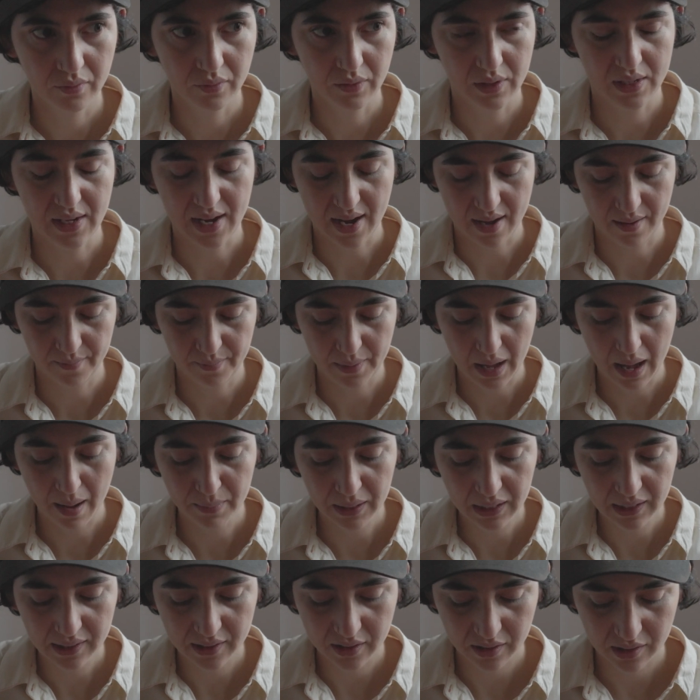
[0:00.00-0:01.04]
Yeah, I'm
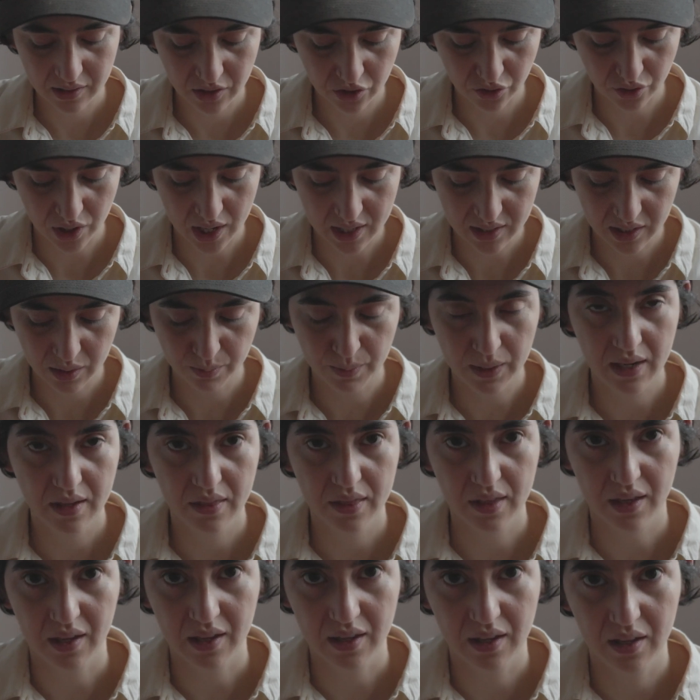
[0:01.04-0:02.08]
a little stressed, but I
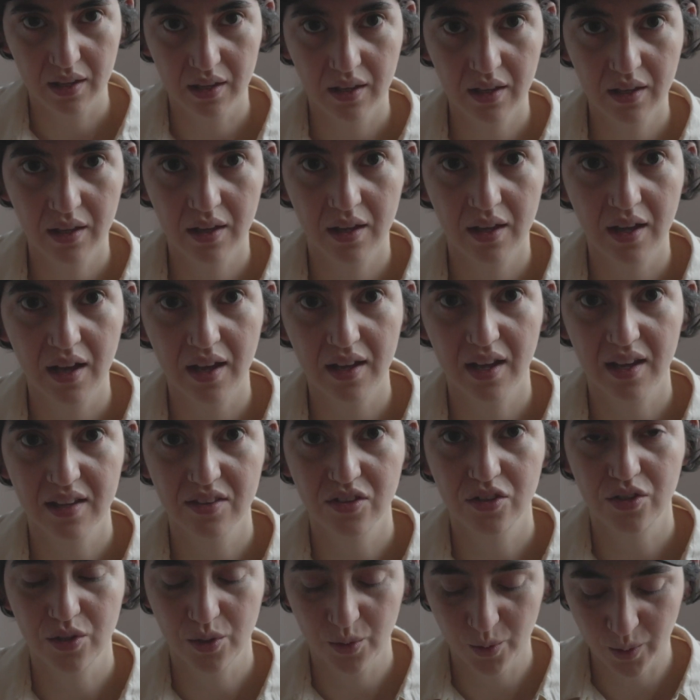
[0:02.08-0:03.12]
think I
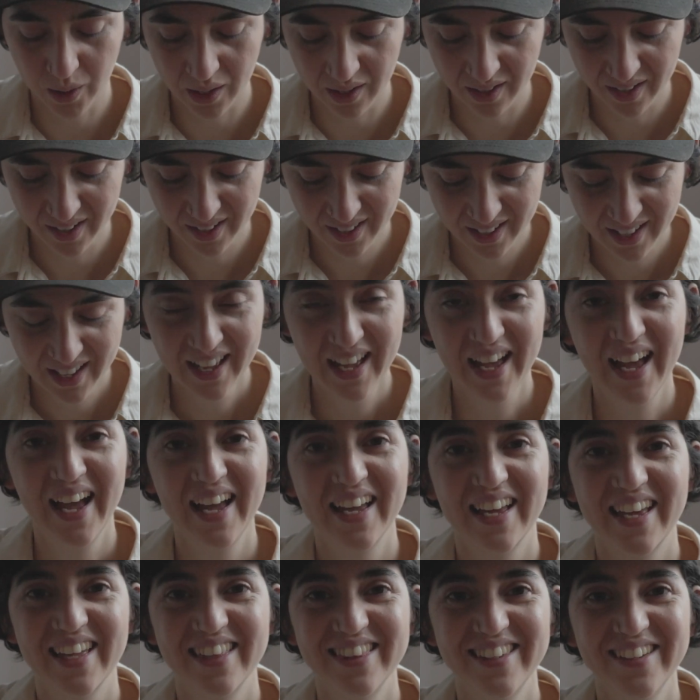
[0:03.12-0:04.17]
can do
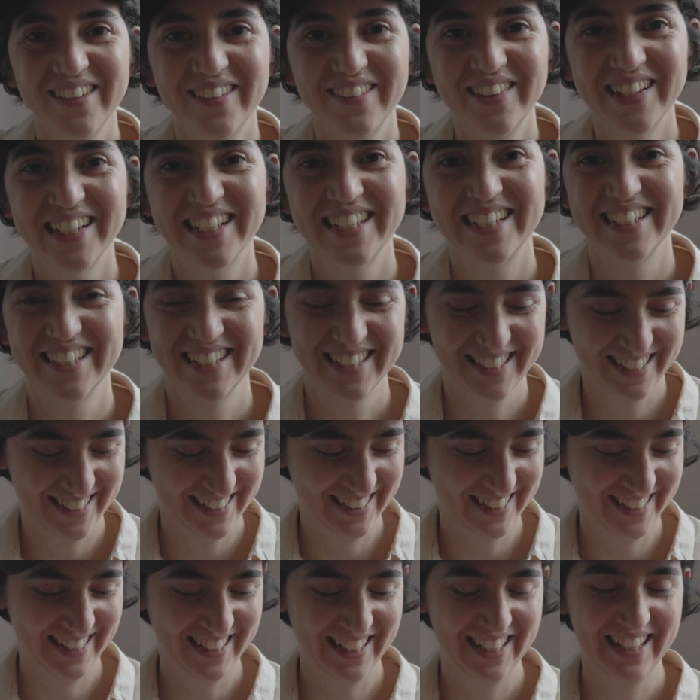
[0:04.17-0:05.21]
it.
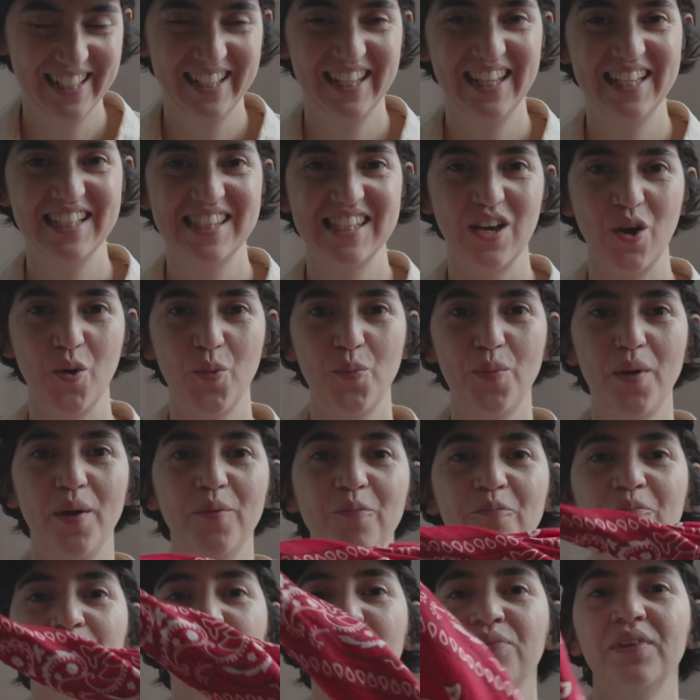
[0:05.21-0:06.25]
Let's hope.
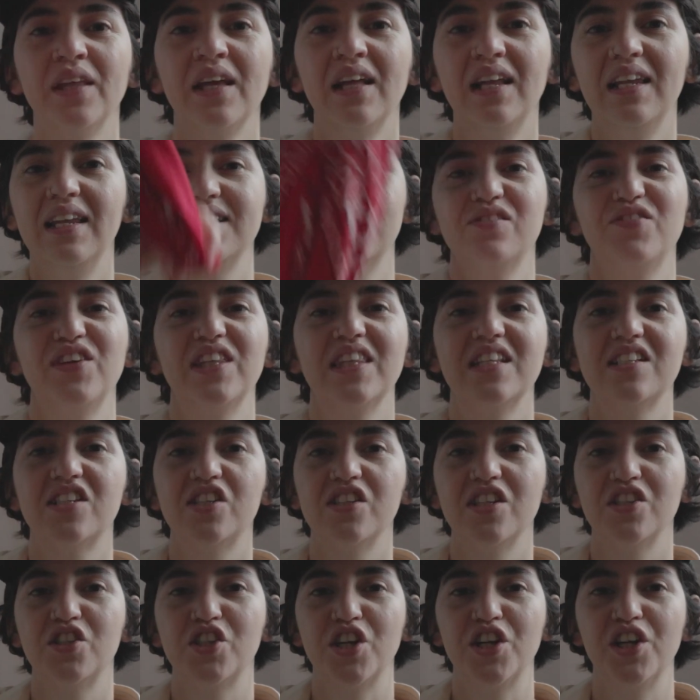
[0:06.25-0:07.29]
Let's finish
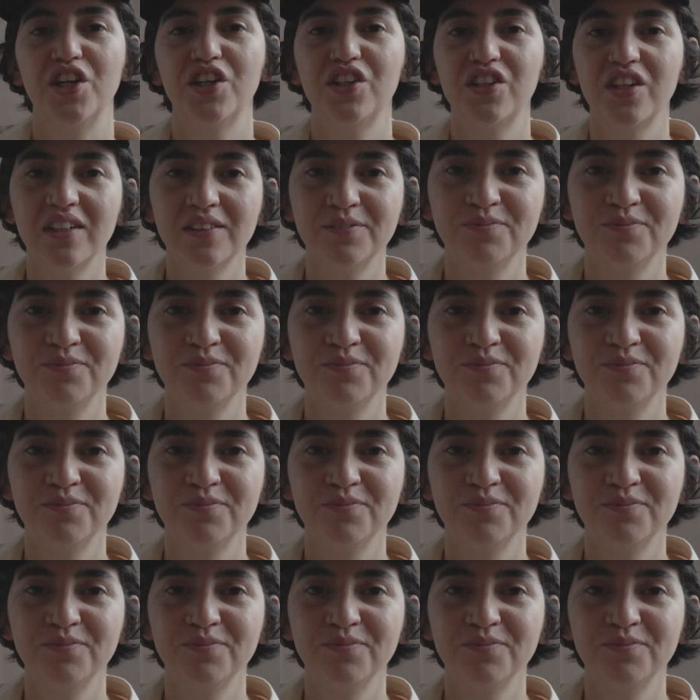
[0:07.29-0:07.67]
the shirt.